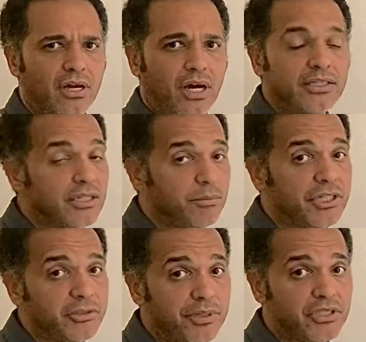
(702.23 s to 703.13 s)
until
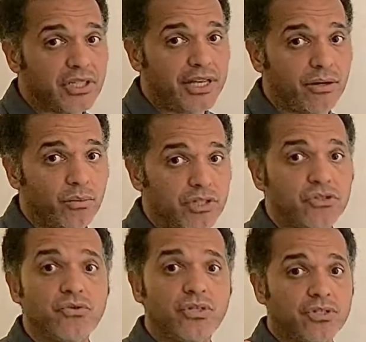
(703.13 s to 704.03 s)
much, much later when the
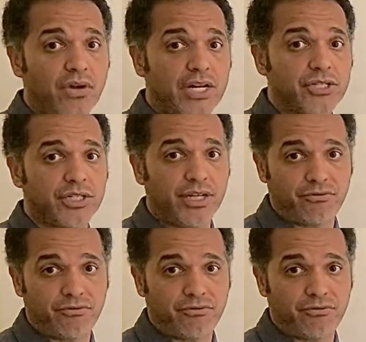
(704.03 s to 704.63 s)
students are actually